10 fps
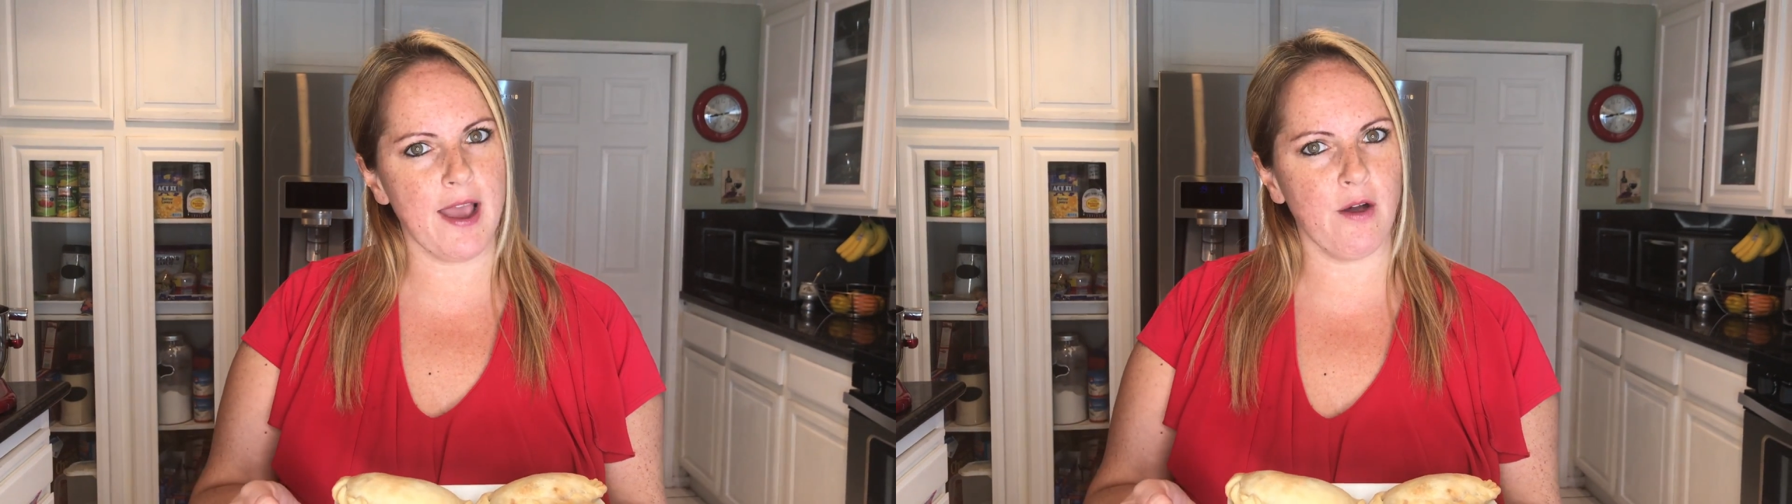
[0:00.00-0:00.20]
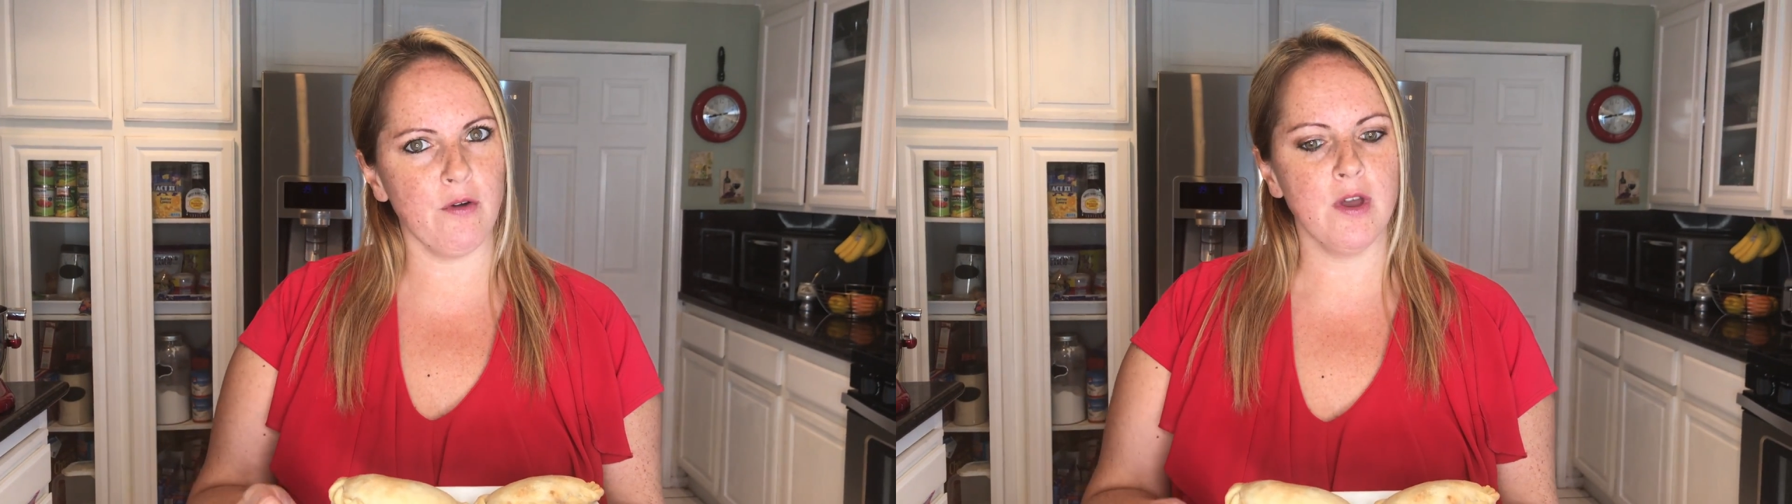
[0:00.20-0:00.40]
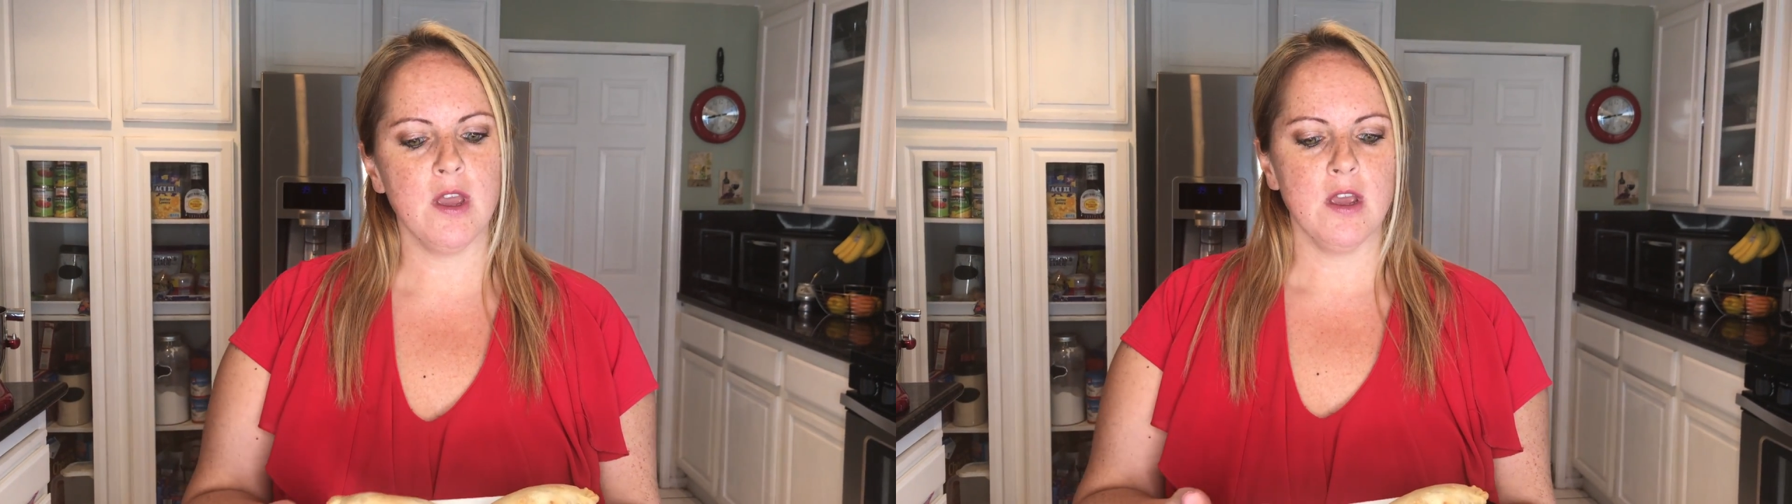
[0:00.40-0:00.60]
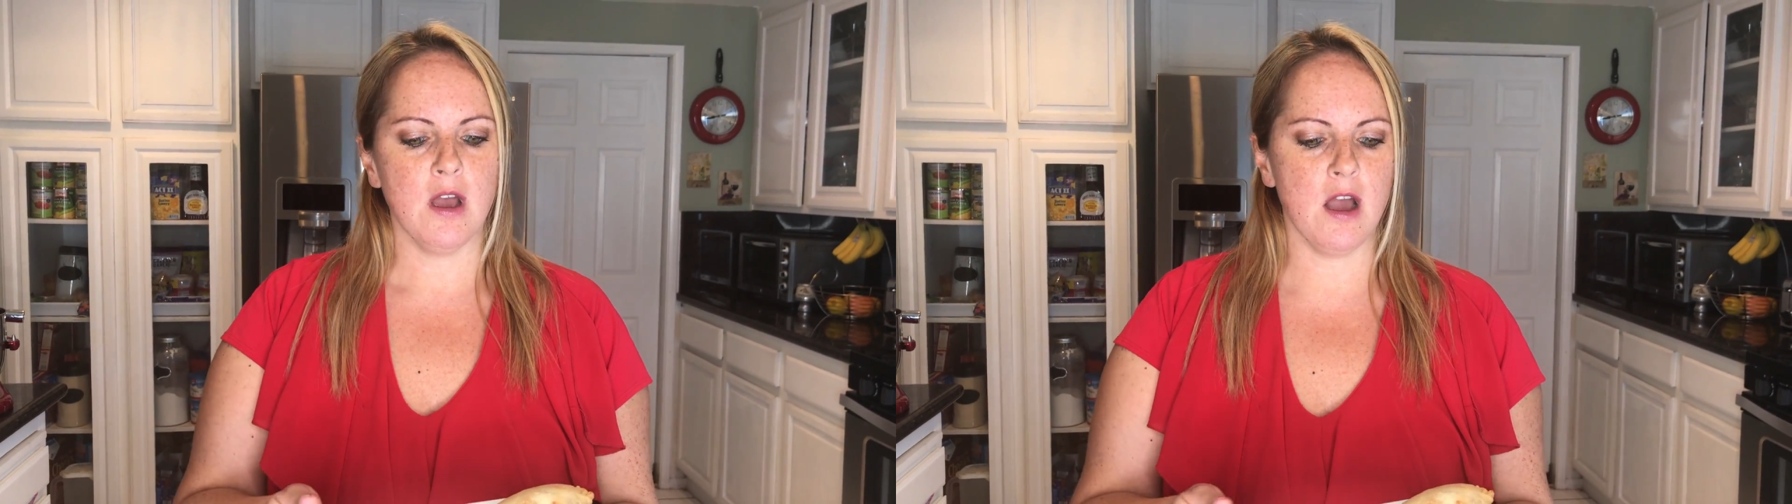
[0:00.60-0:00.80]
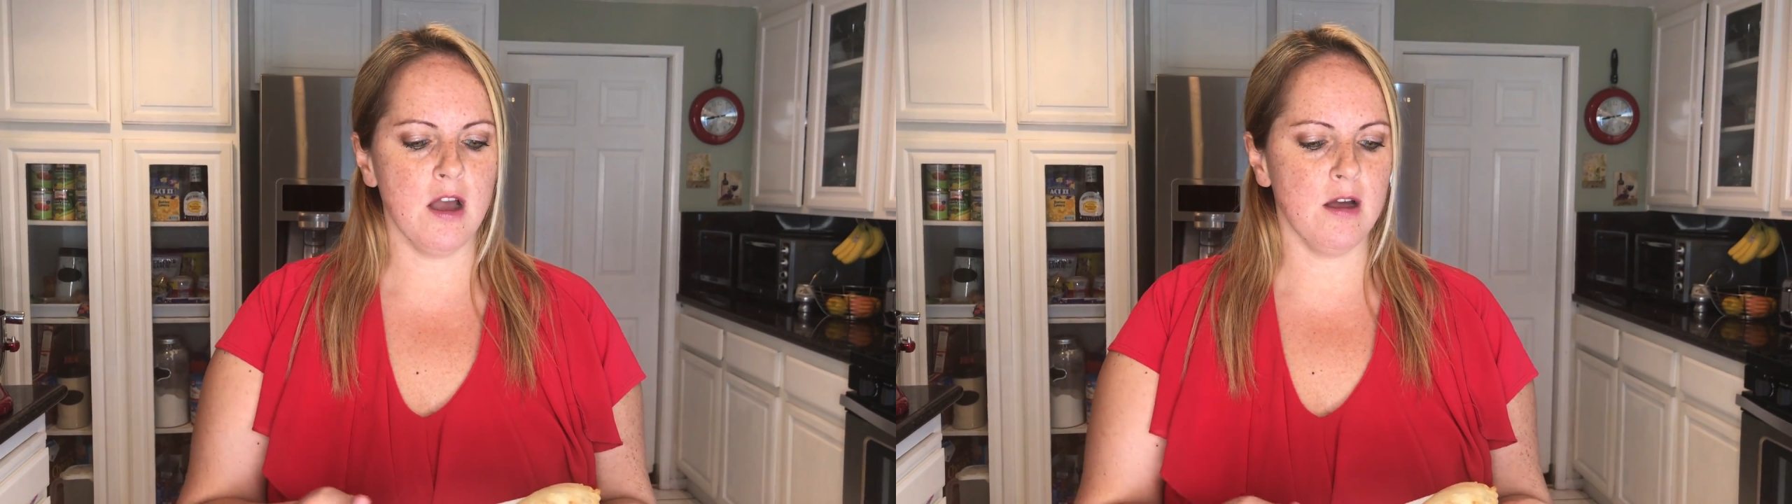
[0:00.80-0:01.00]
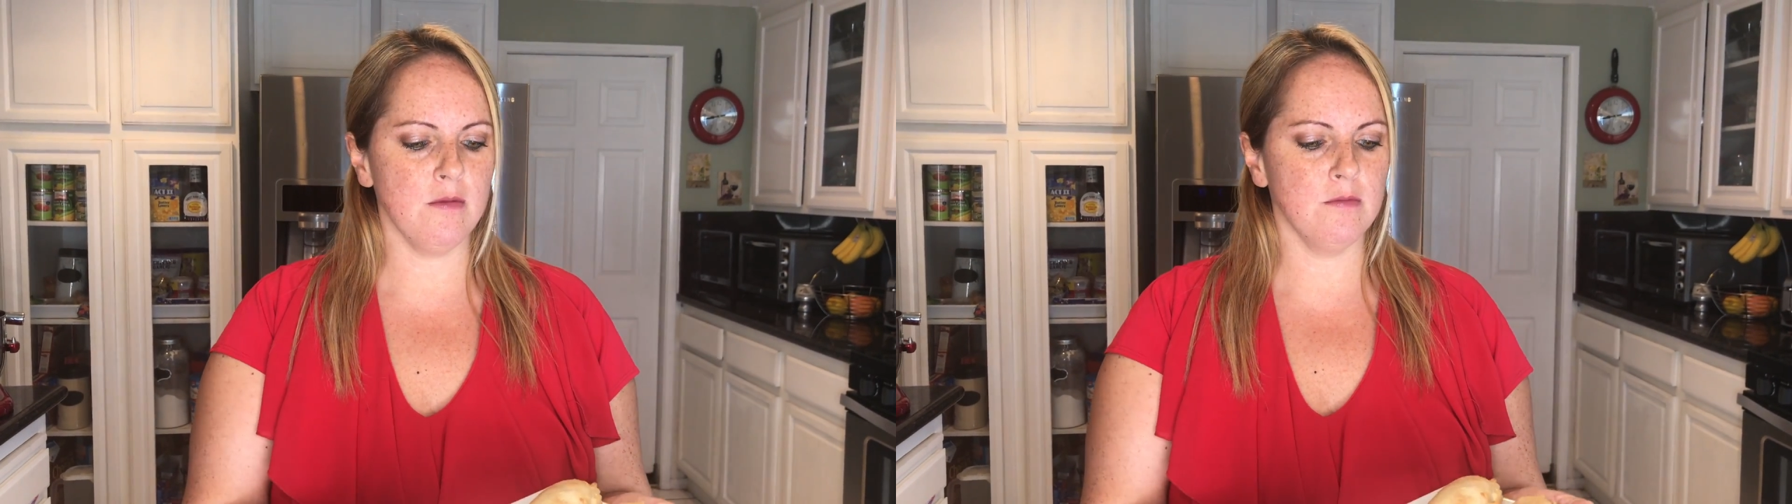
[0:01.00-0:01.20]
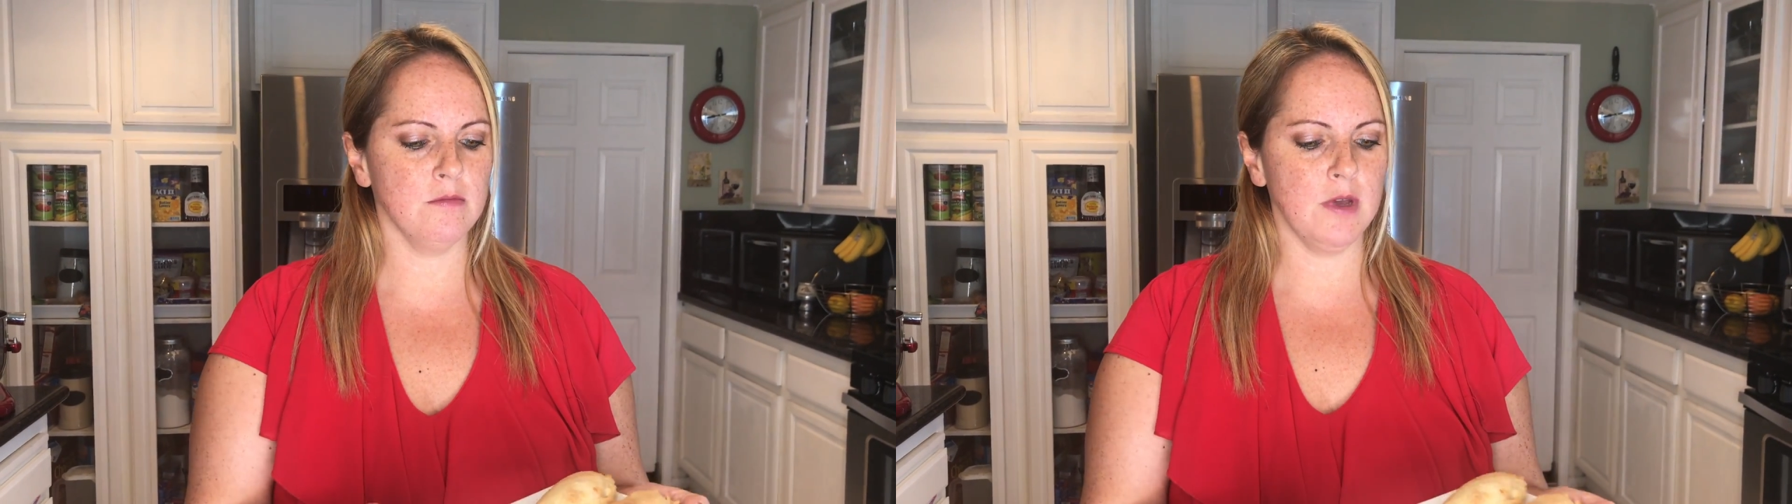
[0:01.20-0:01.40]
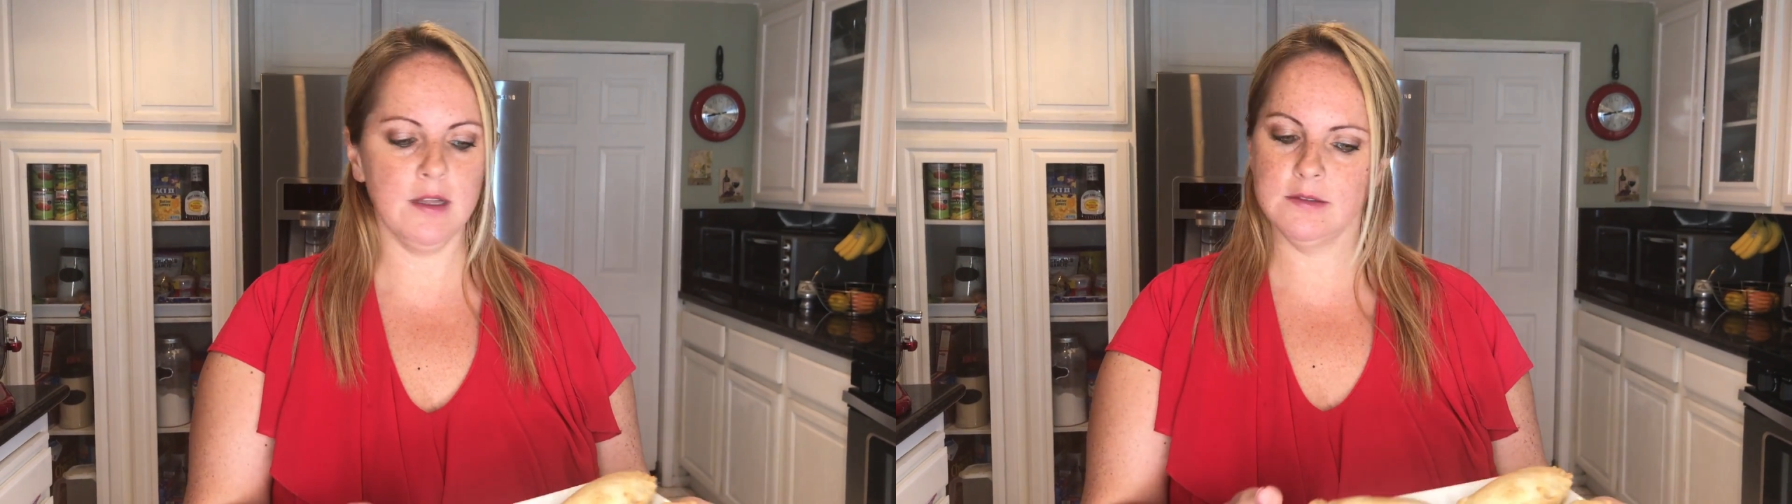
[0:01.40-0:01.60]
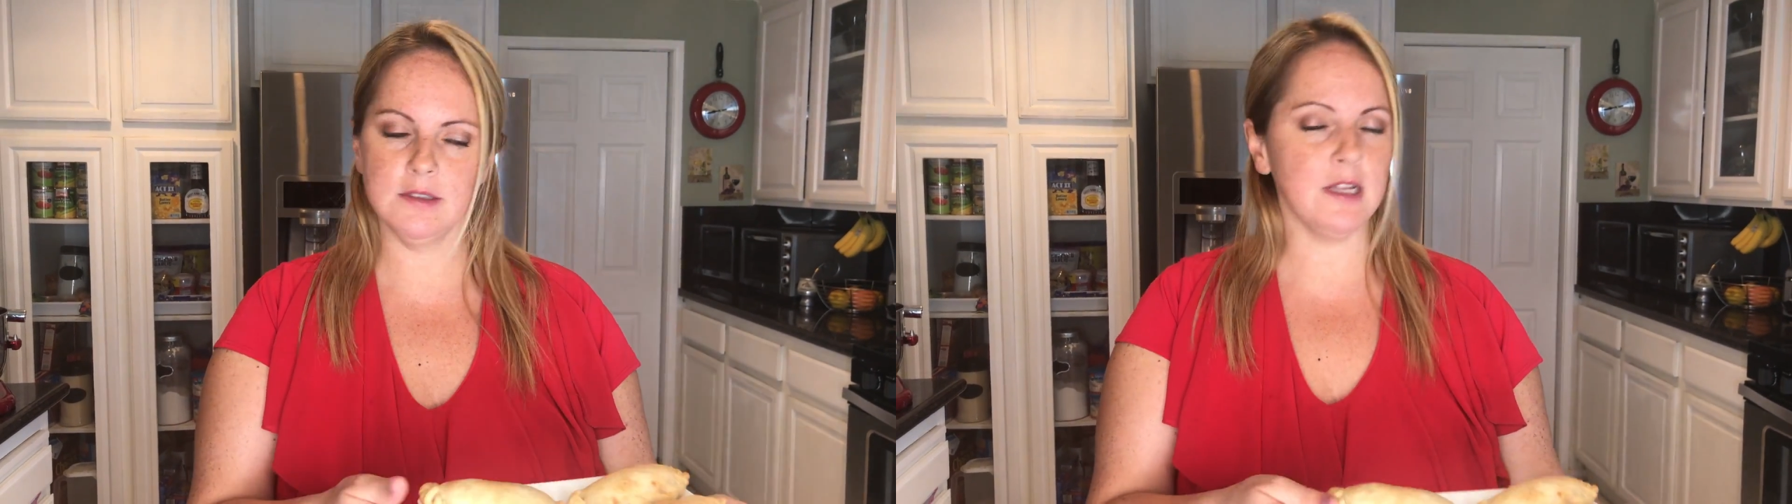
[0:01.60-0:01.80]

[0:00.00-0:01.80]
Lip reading: out. And